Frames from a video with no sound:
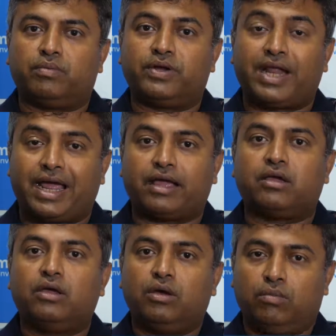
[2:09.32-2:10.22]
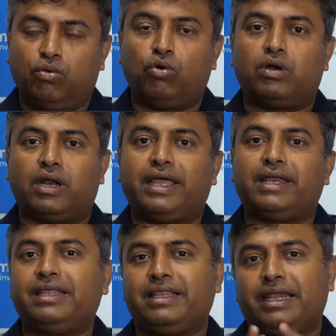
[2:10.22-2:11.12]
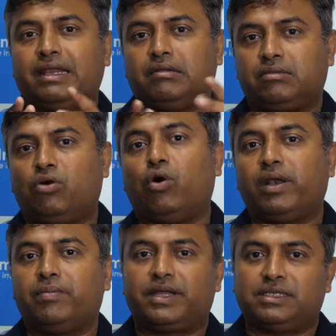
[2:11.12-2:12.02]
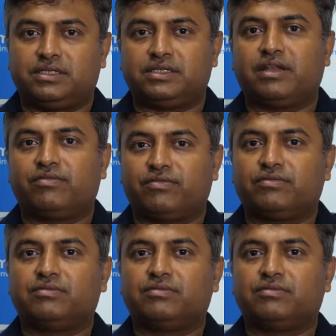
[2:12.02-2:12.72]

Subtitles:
track more likely than the oil price itself.